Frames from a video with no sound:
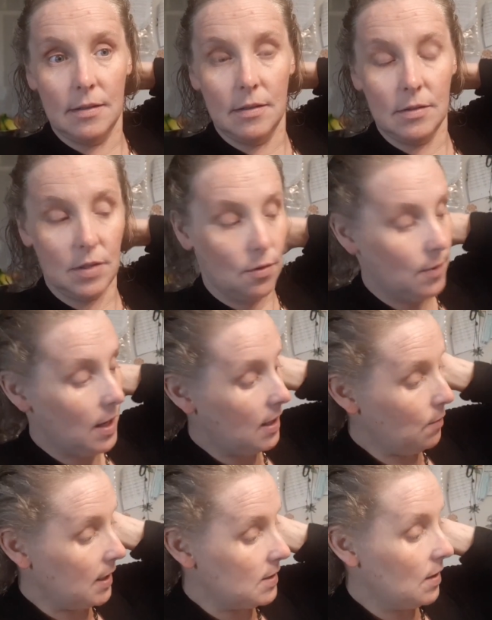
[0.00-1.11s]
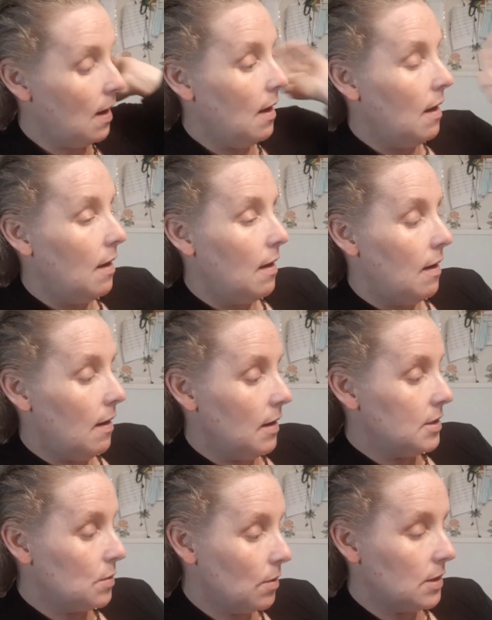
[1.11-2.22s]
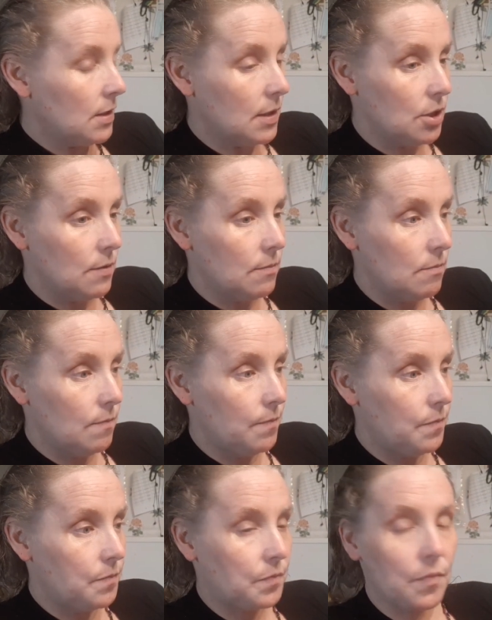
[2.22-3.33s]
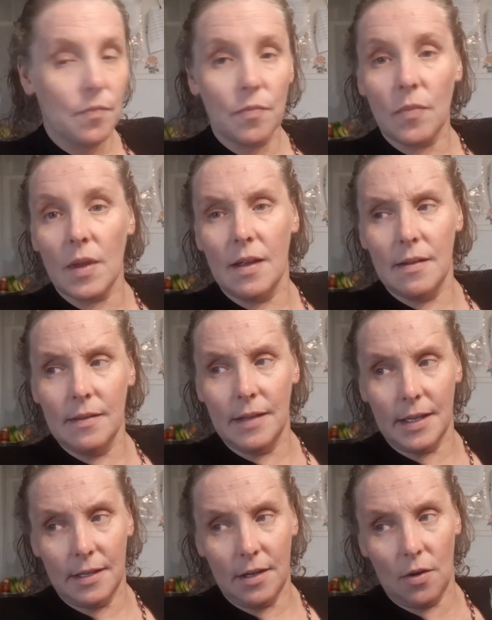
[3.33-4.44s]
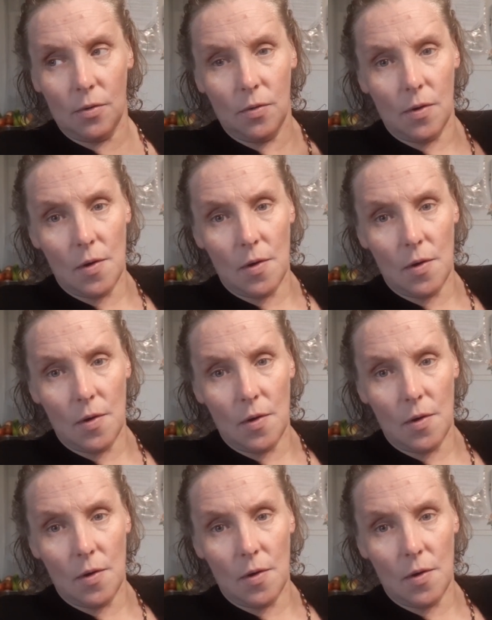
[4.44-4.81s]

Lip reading: So anyways, I just wanted to let you know